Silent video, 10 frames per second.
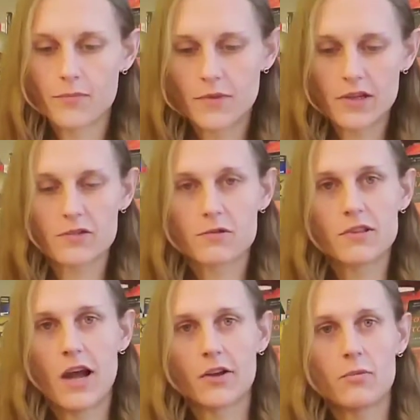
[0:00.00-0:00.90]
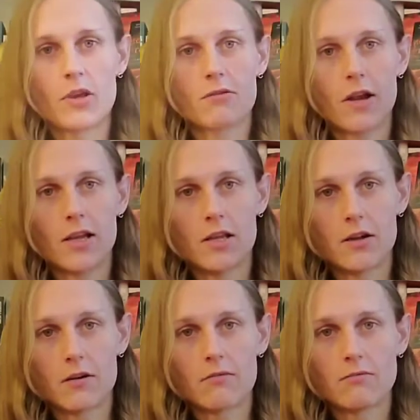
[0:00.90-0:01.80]
this document right
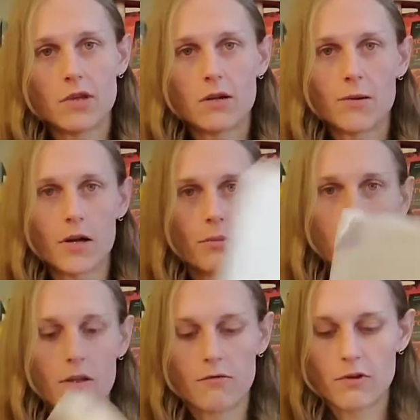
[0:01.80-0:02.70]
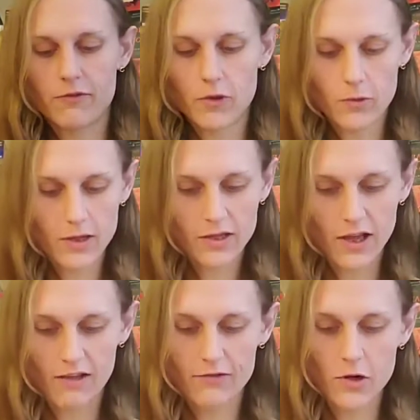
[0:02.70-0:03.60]
here that I'm going to be reviewing. I
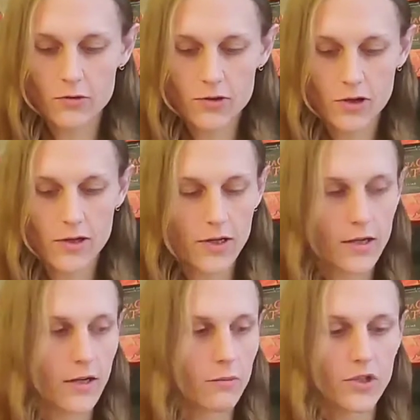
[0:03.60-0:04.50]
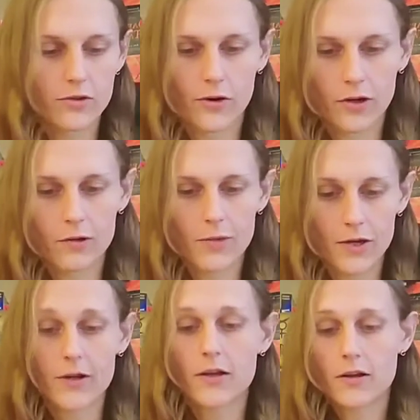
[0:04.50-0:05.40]
have notes on it and I'll be talking
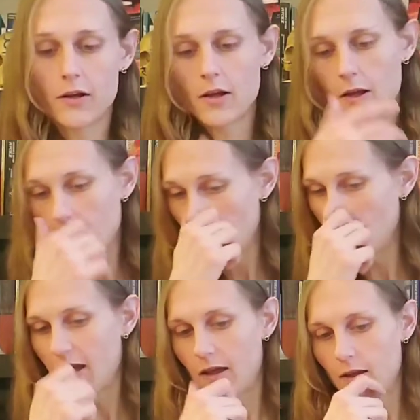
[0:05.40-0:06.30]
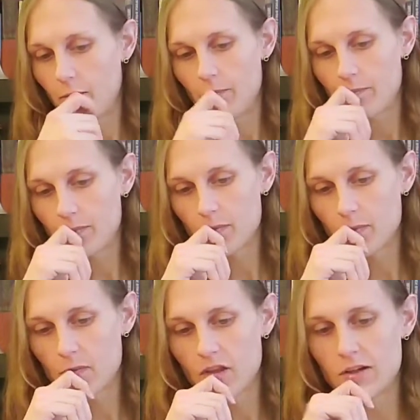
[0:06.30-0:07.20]
about it. And
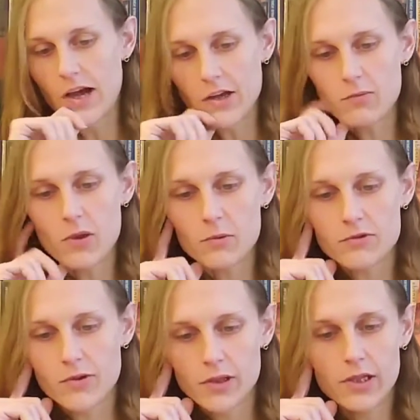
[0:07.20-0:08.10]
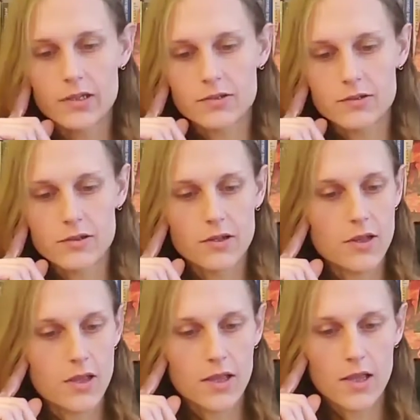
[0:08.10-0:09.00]
the document was released
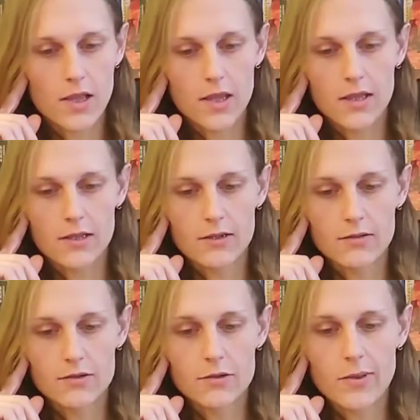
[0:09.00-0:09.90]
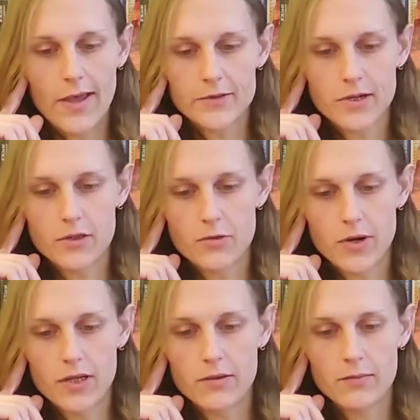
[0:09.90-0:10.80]
in
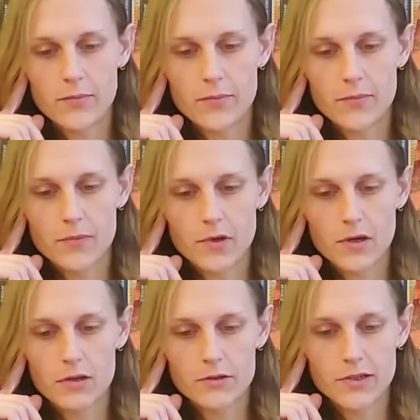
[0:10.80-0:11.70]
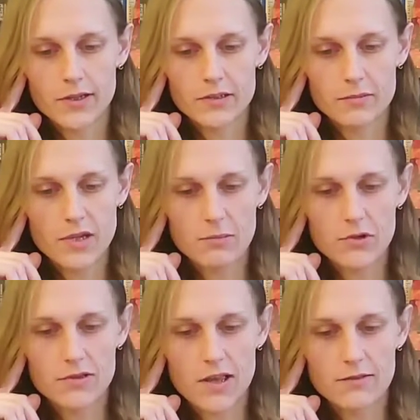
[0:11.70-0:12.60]
2003. Looks like September
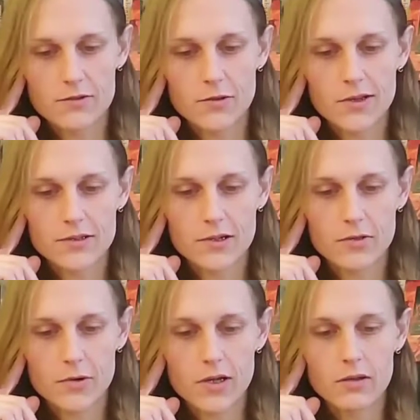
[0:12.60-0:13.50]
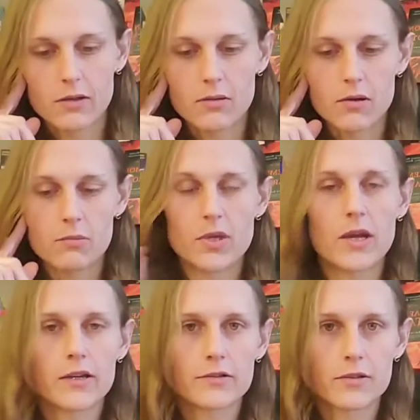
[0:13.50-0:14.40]
10th, 2003.
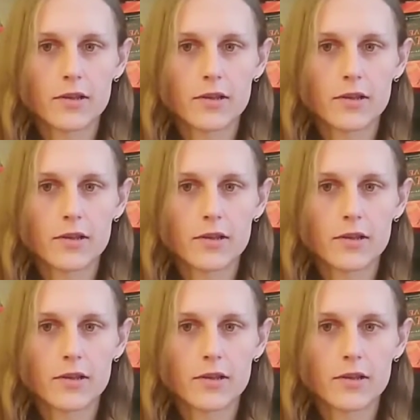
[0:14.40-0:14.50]
P.S.